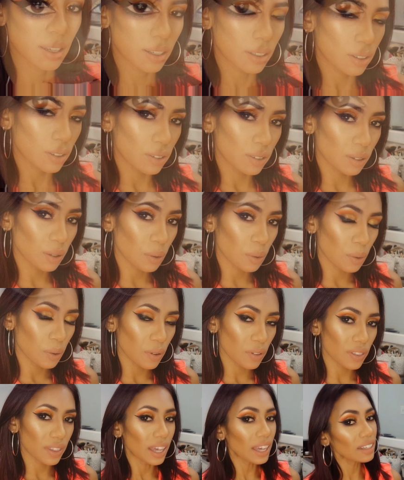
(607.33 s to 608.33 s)

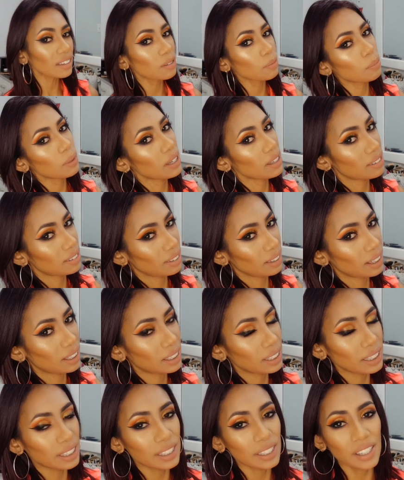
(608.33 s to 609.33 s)
So that's
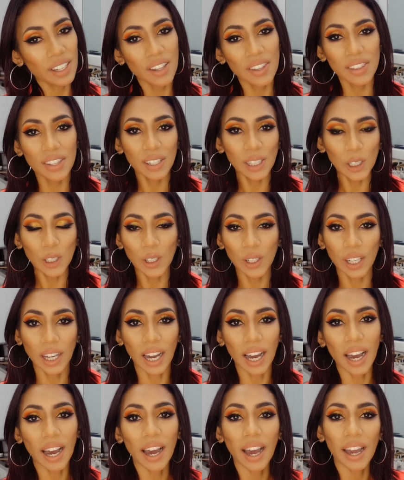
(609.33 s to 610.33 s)
basically the look
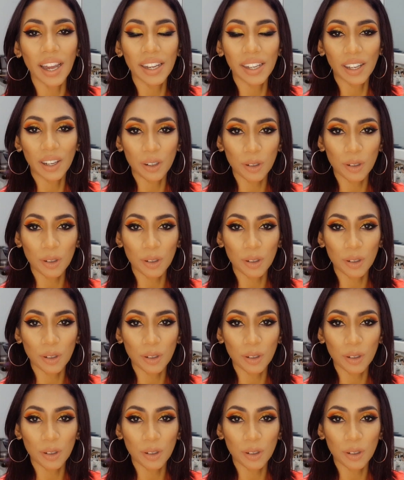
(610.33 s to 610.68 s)
I